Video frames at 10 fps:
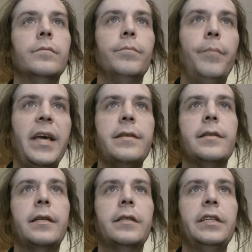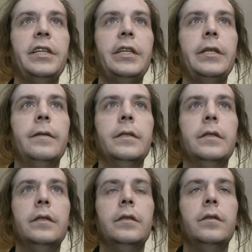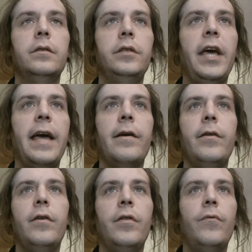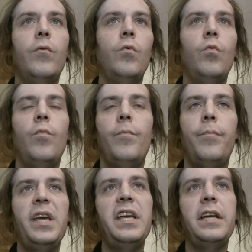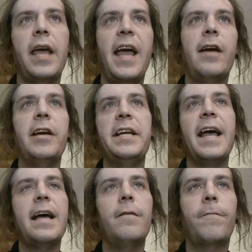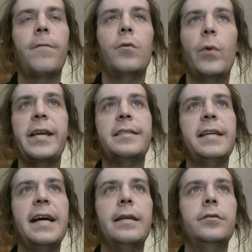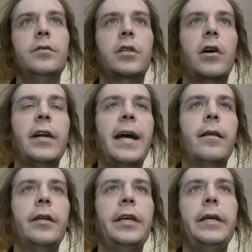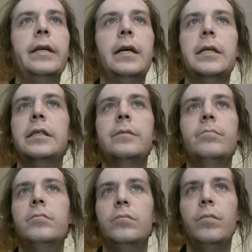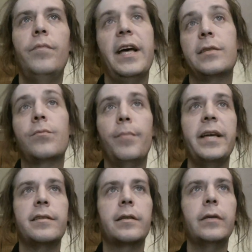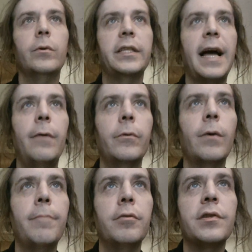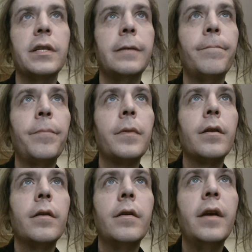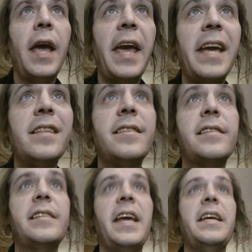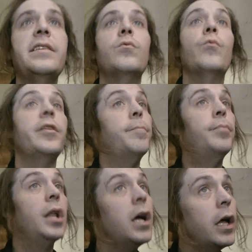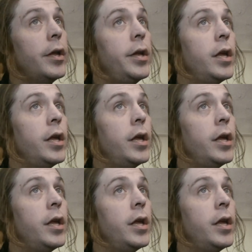Basically, yeah, being hairy down from the waist down, the carnality. That's basically what that would represent. Hands stained with blood,